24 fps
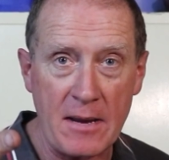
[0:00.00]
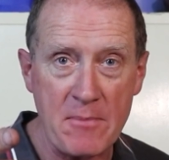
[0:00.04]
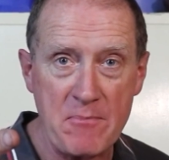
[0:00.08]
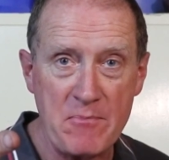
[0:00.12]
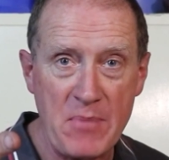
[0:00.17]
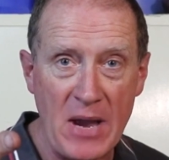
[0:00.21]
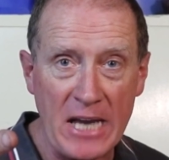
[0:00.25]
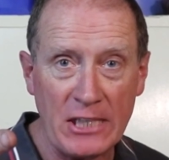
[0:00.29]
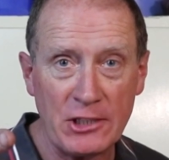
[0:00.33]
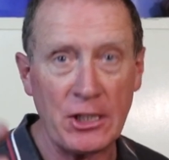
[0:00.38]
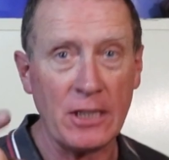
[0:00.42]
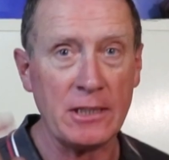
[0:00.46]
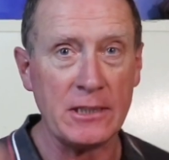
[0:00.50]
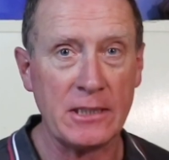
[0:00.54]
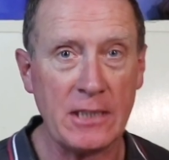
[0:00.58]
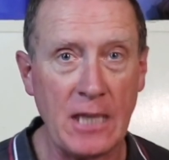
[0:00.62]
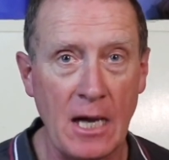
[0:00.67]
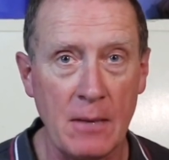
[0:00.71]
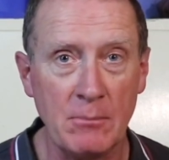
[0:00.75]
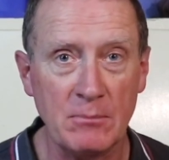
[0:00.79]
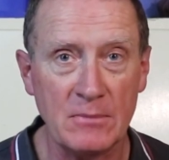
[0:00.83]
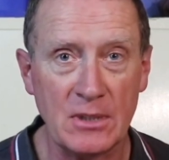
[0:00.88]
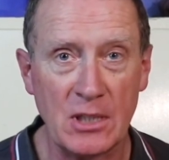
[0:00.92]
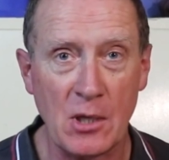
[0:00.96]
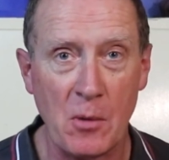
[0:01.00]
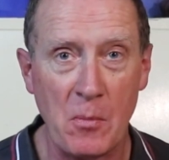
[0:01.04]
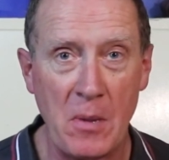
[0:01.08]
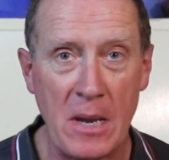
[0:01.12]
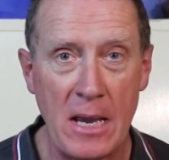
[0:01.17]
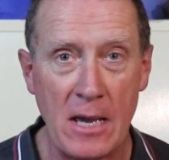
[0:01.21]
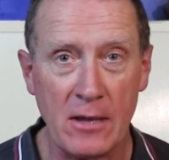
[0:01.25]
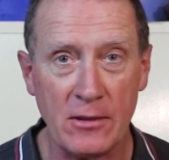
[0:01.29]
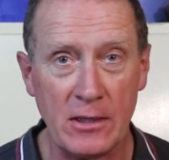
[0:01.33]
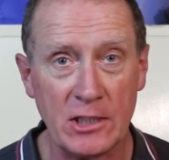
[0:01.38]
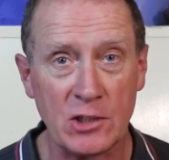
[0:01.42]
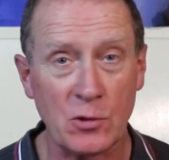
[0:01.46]
to bash your gums
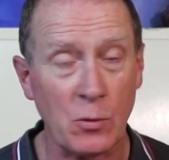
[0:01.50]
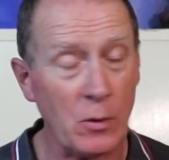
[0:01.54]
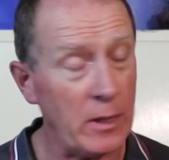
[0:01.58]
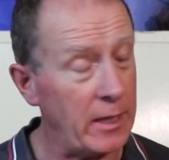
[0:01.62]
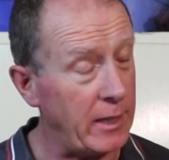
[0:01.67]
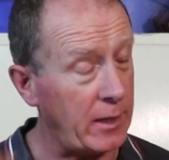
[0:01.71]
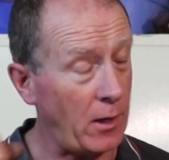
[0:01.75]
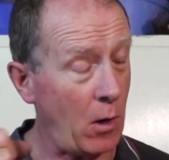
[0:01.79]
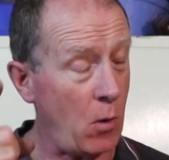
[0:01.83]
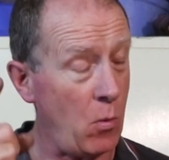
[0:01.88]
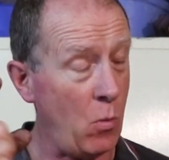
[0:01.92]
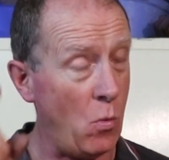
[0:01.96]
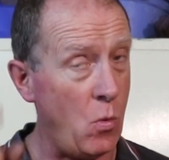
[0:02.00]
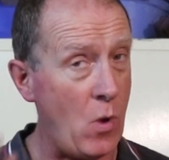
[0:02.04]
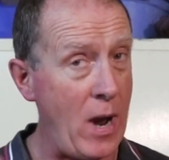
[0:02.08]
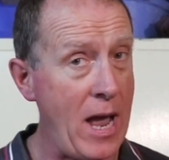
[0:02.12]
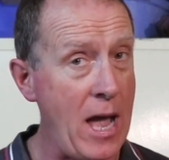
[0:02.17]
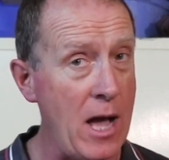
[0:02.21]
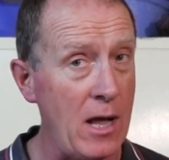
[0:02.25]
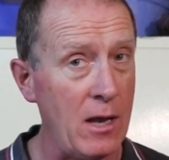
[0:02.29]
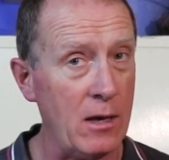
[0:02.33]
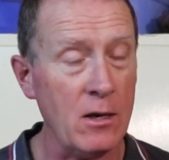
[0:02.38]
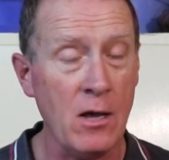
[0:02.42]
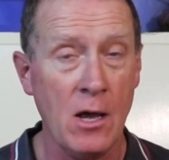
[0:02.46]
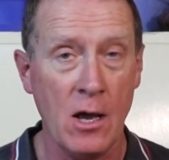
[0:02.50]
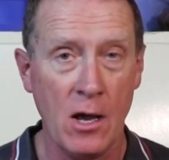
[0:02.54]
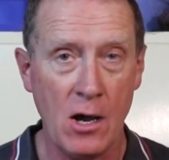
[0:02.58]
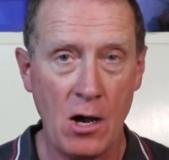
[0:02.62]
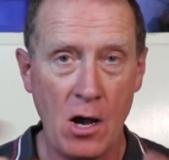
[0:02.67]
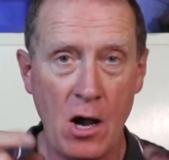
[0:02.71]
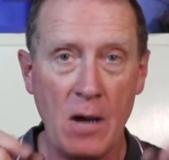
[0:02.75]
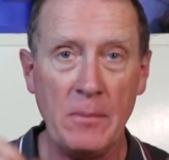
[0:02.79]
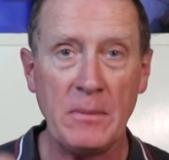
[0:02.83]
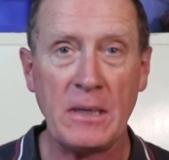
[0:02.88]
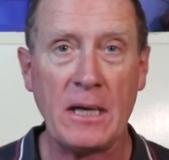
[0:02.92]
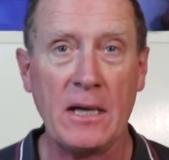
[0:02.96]
about this week? Well,
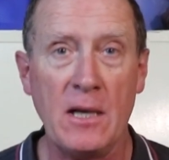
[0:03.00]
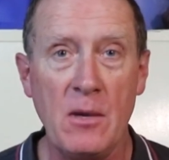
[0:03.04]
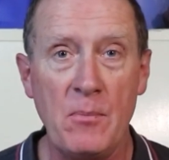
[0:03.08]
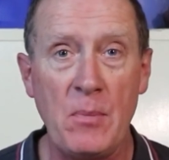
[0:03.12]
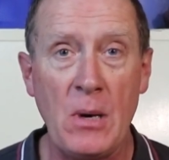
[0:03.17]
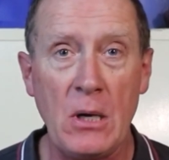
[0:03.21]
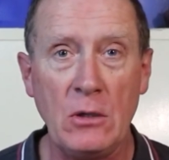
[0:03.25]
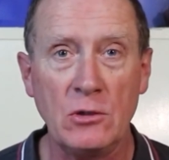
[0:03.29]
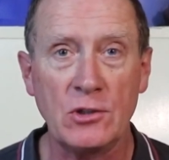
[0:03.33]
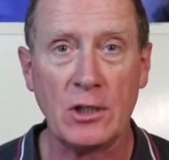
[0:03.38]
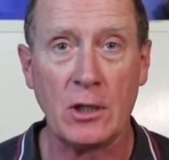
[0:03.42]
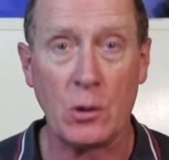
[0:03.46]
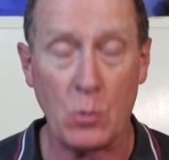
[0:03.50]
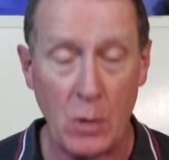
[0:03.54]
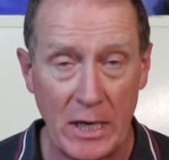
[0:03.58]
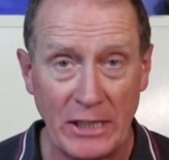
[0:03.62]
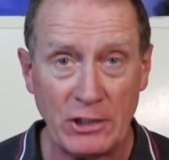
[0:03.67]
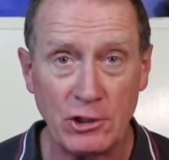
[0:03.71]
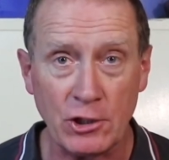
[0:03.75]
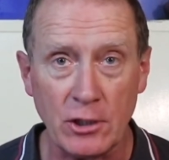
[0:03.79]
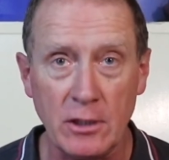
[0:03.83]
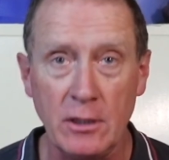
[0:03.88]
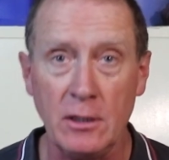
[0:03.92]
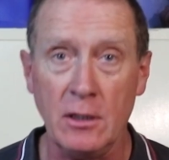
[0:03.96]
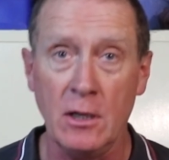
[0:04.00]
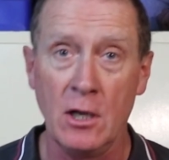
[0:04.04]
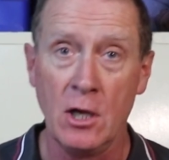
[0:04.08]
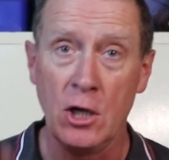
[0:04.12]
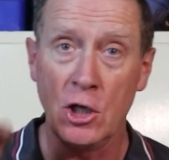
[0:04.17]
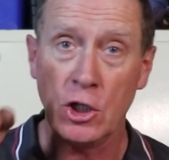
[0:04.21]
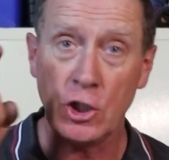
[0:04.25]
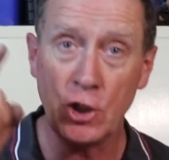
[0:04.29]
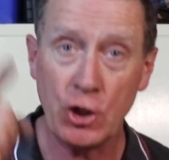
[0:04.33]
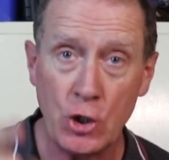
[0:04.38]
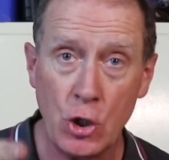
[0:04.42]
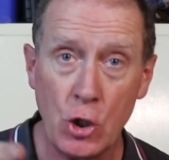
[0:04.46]
I'm going to pose the question,
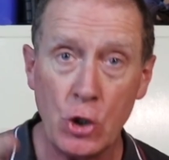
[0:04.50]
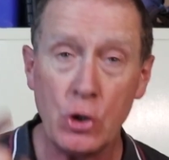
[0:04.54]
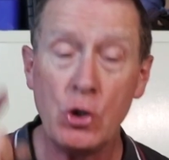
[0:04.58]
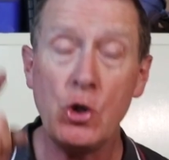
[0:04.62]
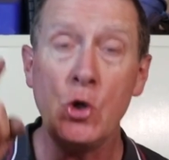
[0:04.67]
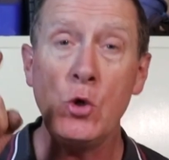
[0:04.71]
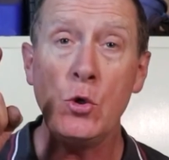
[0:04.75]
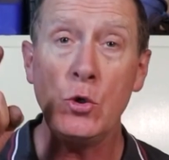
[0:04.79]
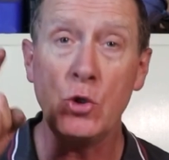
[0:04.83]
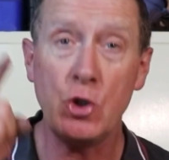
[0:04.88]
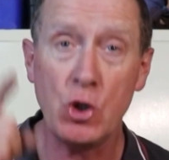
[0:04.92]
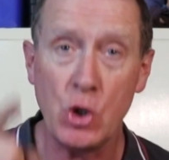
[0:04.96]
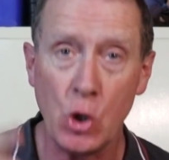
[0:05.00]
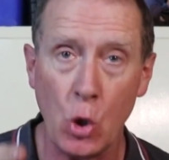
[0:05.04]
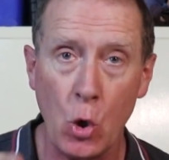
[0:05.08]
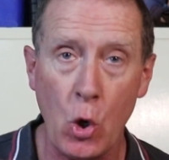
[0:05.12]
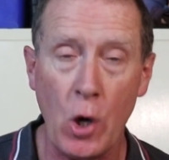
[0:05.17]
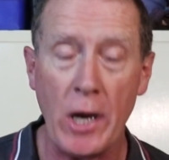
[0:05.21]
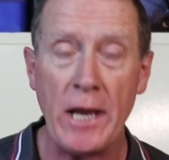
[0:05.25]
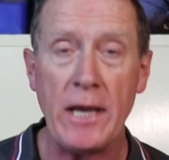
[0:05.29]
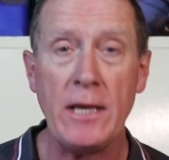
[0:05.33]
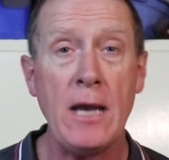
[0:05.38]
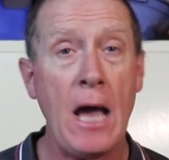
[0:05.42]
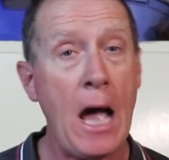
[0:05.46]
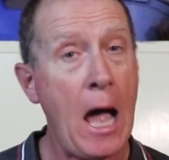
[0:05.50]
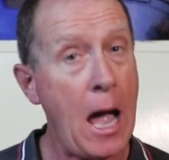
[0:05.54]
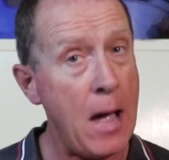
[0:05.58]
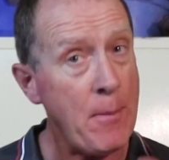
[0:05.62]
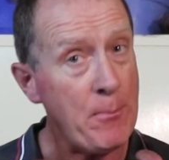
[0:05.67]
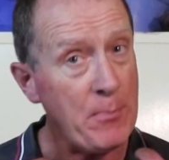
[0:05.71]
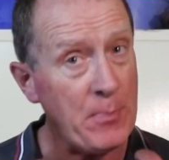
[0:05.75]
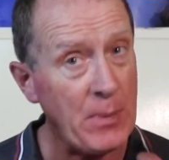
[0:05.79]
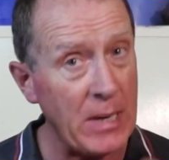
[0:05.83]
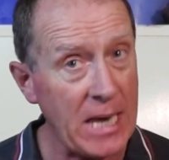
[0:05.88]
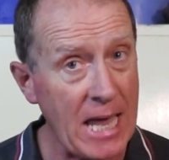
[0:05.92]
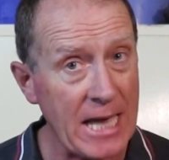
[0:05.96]
should you join
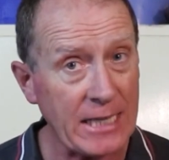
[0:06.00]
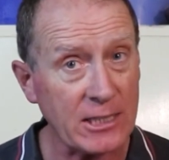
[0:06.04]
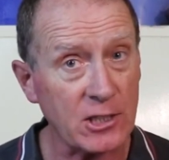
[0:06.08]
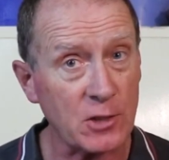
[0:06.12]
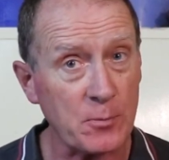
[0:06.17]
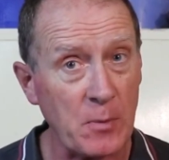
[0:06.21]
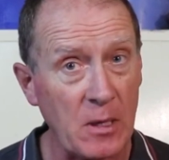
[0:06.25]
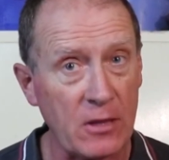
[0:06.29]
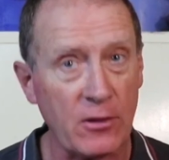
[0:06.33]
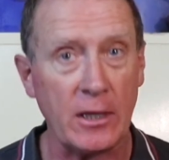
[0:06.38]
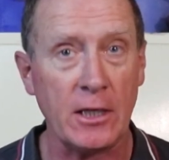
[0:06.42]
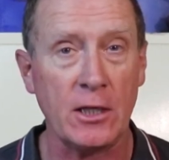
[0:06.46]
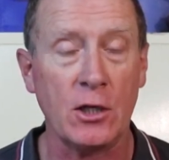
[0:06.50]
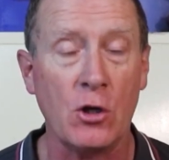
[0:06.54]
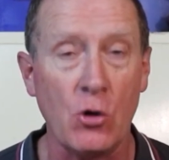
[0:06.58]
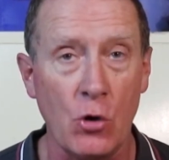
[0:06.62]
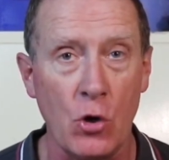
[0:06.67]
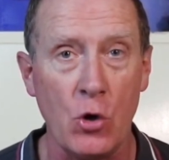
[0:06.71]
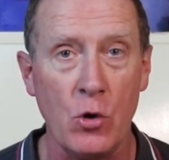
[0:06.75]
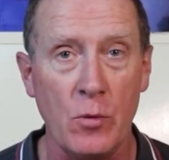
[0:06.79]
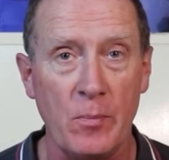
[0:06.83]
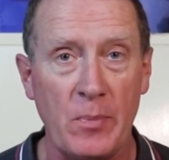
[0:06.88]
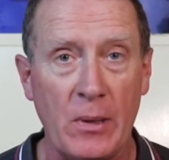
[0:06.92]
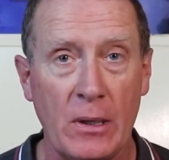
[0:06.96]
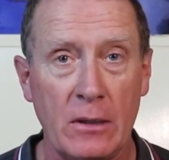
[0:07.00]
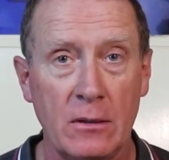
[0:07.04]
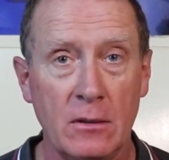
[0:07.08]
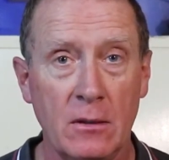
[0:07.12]
a blacksmithing group?